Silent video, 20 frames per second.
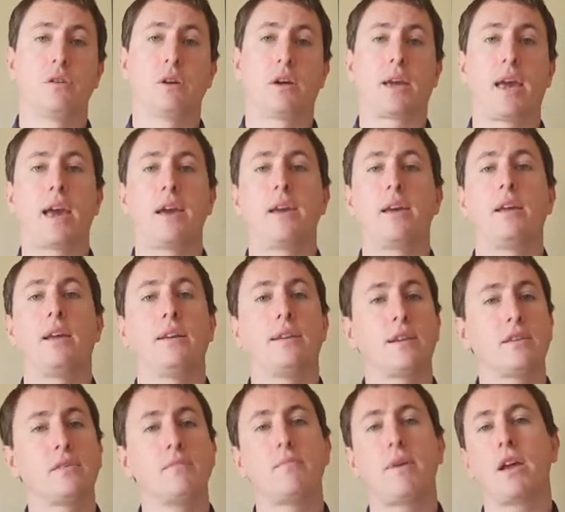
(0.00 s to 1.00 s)
Okay, it
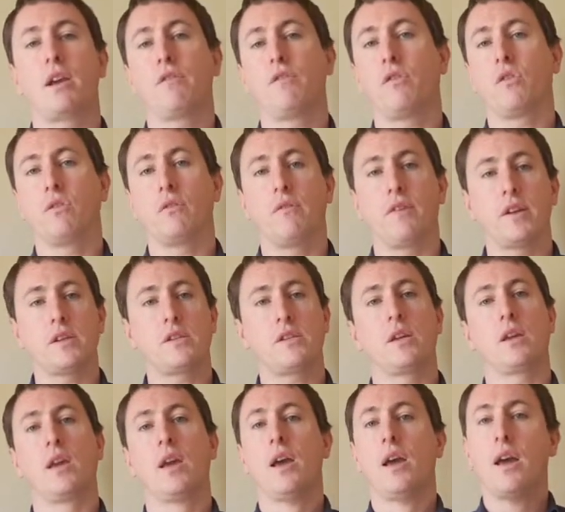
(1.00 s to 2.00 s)
doesn't matter if you're
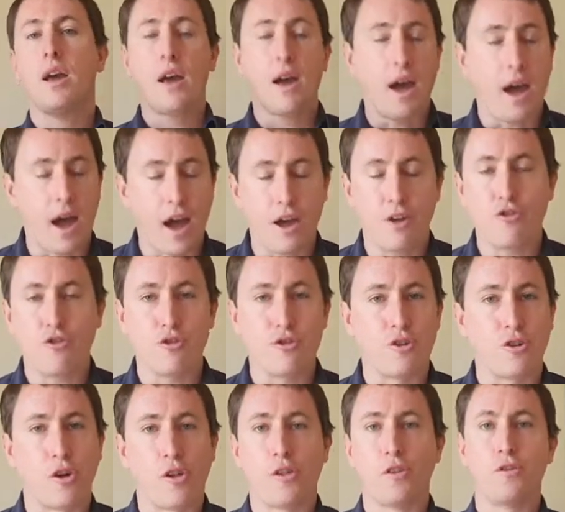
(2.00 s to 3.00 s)
investing
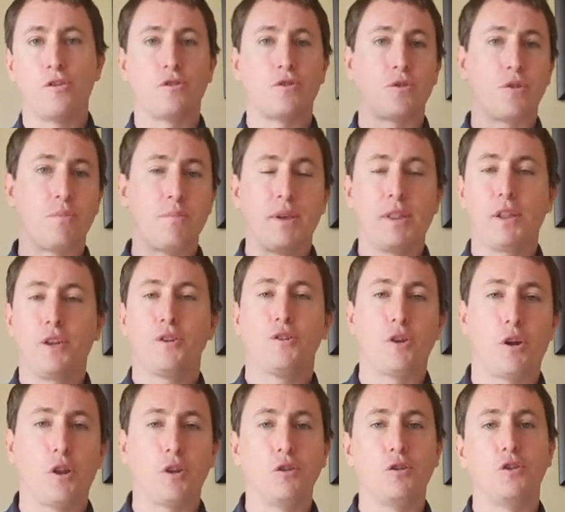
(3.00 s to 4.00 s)
$100 or $1 million.
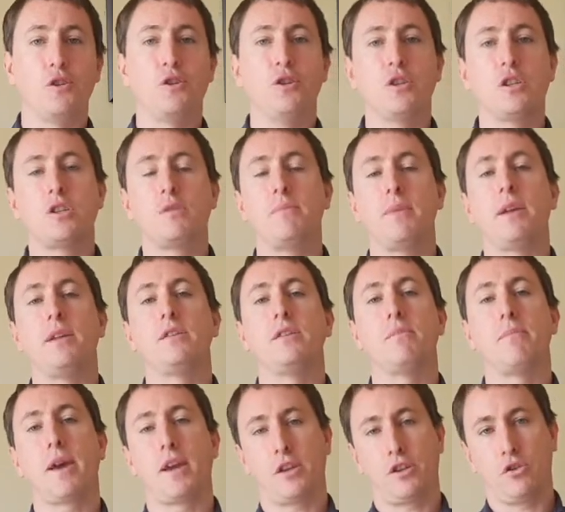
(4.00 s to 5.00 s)
You just need to
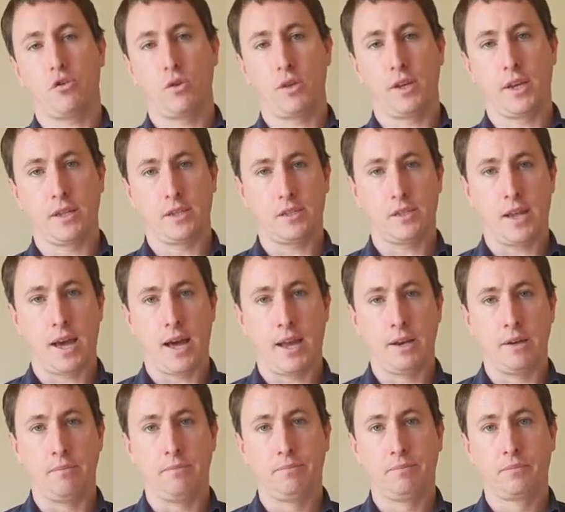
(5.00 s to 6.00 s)
make sure you get
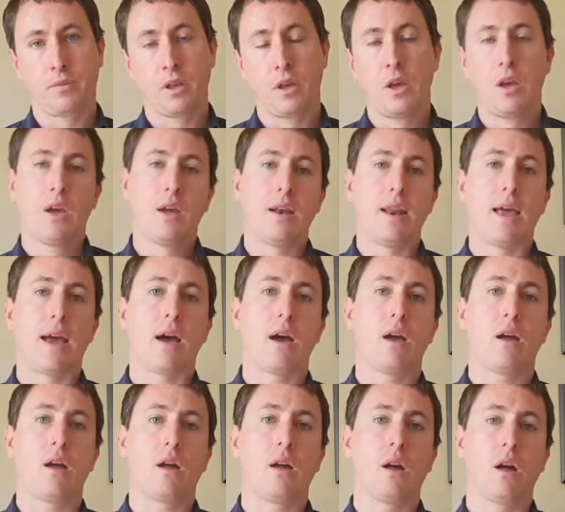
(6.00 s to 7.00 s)
started. Now,
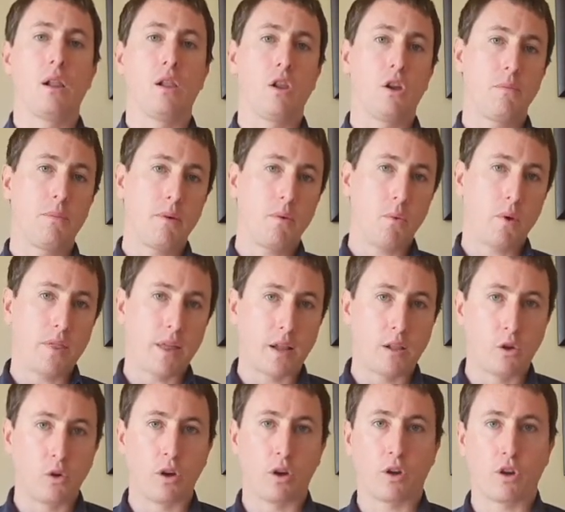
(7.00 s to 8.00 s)
a lot of people, when they
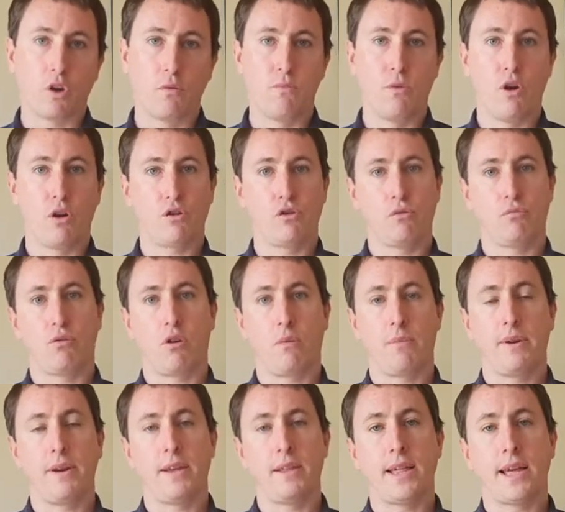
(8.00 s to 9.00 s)
look at commercial
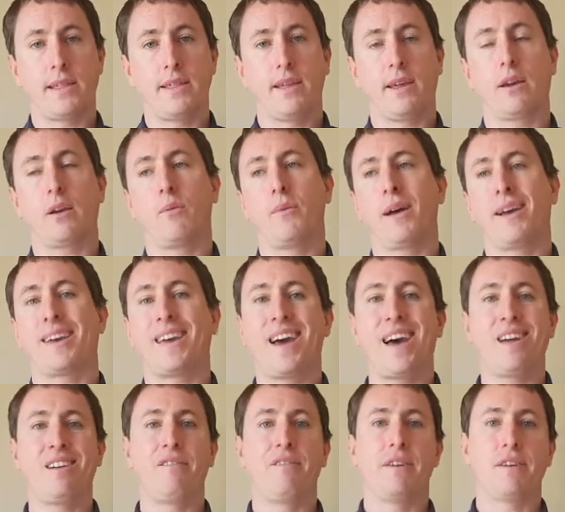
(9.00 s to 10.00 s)
property, they think, I
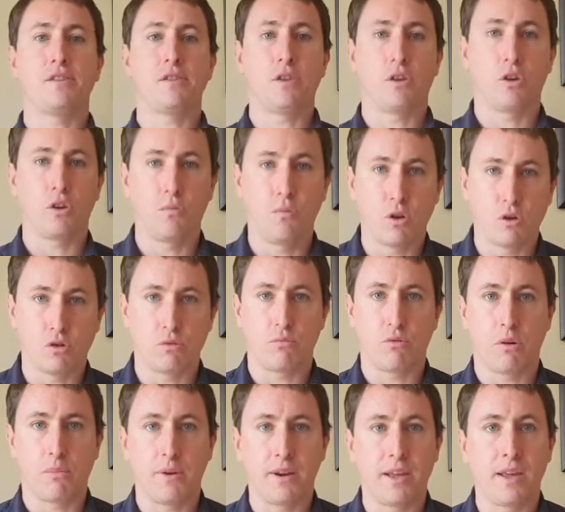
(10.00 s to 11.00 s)
can't invest in commercial
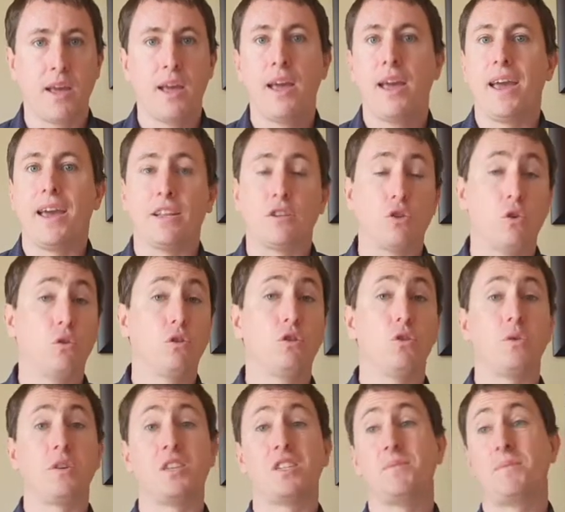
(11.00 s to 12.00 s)
property. It's all
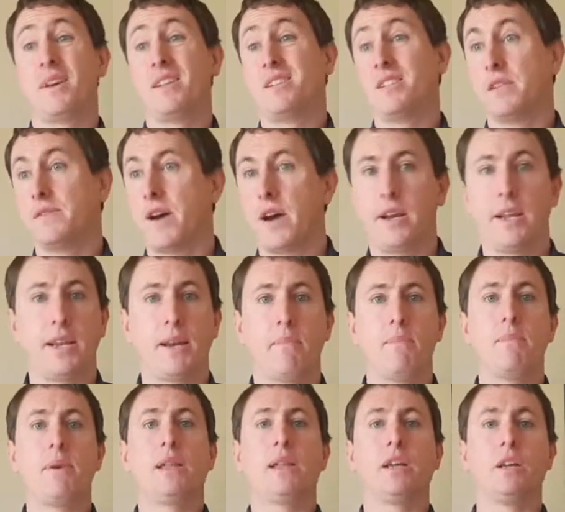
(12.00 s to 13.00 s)
too expensive. I need $1
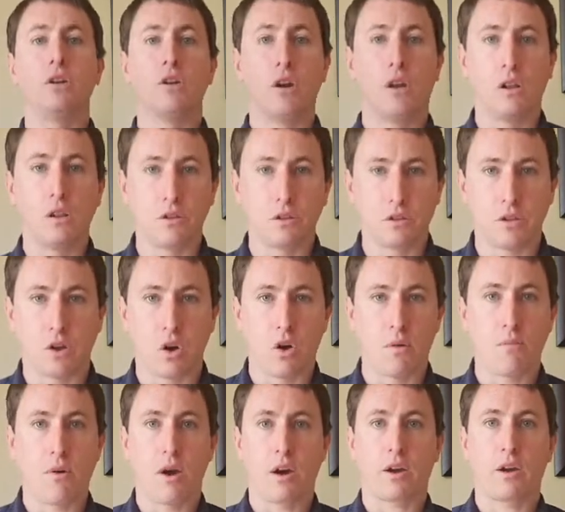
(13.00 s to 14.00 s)
million to go
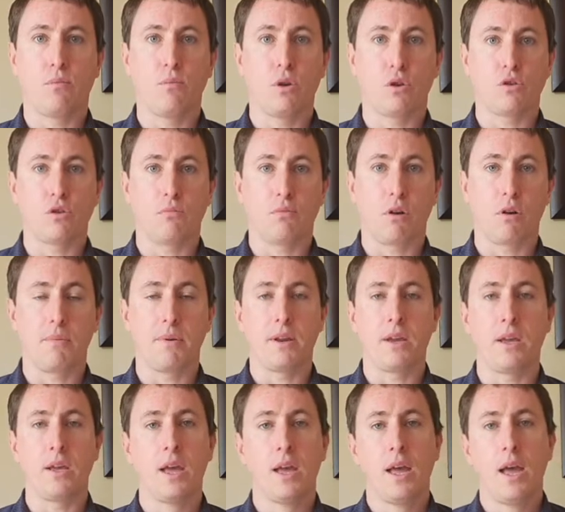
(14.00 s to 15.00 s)
and buy commercial
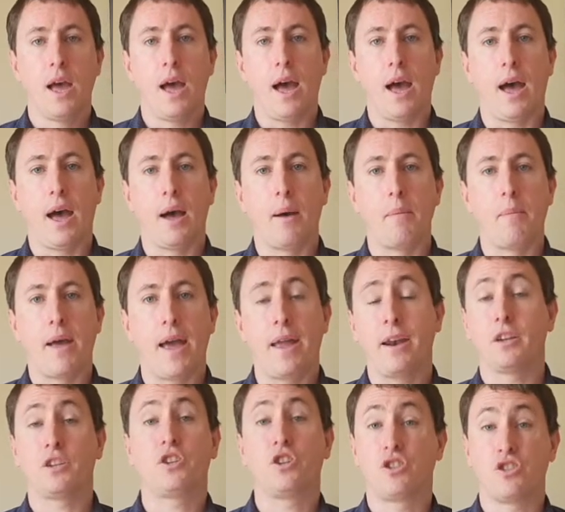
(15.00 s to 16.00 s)
property. And
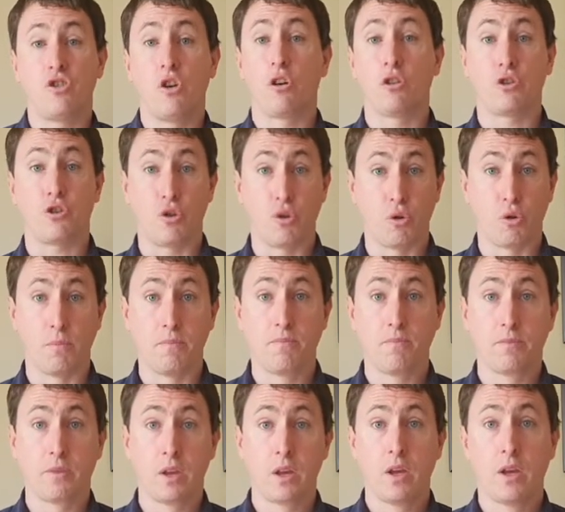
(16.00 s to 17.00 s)
it's just not true.
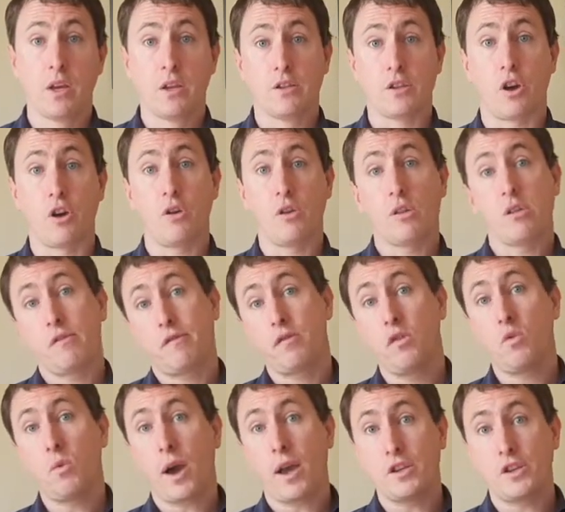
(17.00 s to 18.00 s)
So there's a
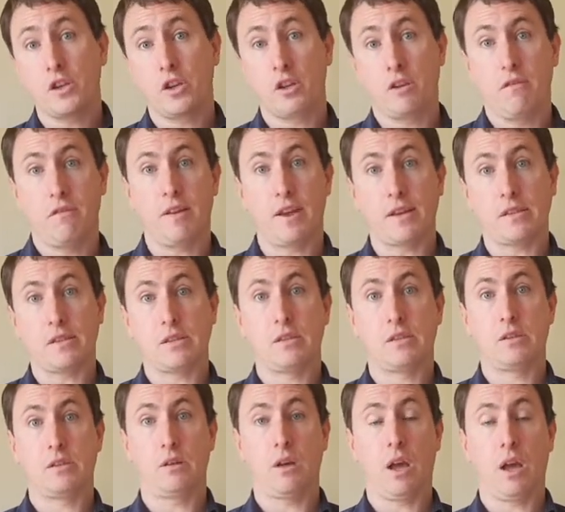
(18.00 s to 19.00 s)
few ways you can
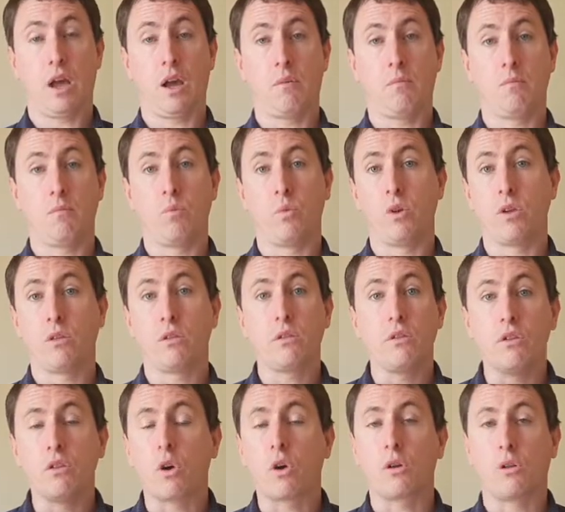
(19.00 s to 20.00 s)
invest
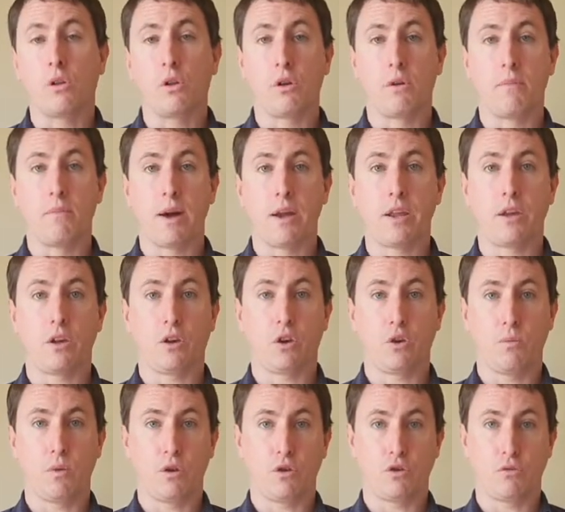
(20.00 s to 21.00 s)
with not a lot of money in
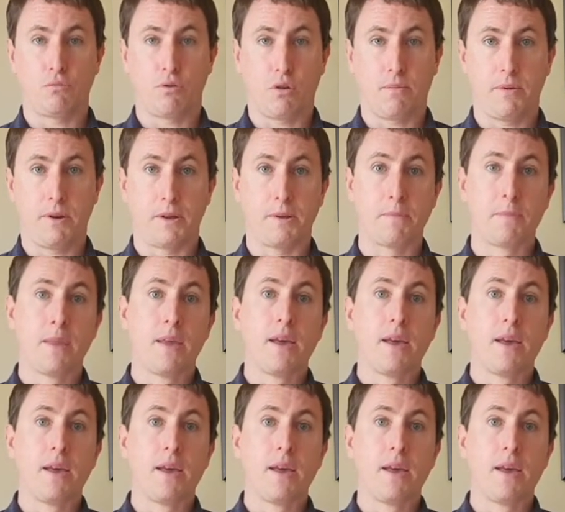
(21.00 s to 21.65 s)
commercial property.